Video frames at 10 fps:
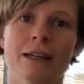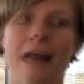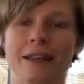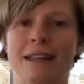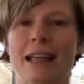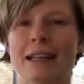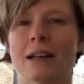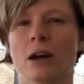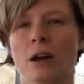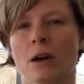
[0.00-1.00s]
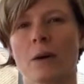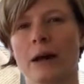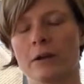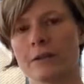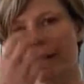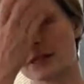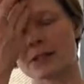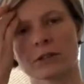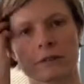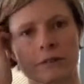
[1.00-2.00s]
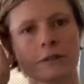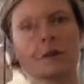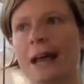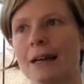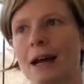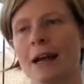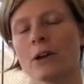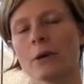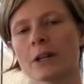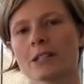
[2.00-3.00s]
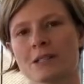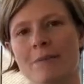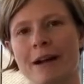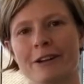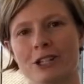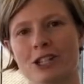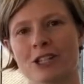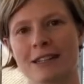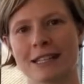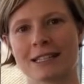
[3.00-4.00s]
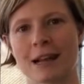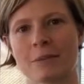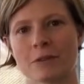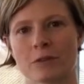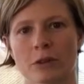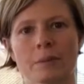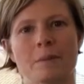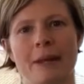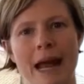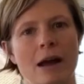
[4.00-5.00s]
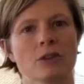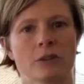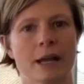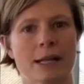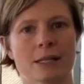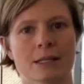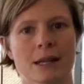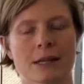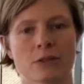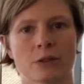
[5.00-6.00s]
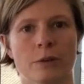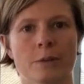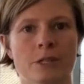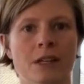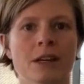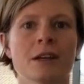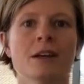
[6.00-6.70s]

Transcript: And then quite often sort of, and I don't want to disparage these types of groups, but outdoor exercise groups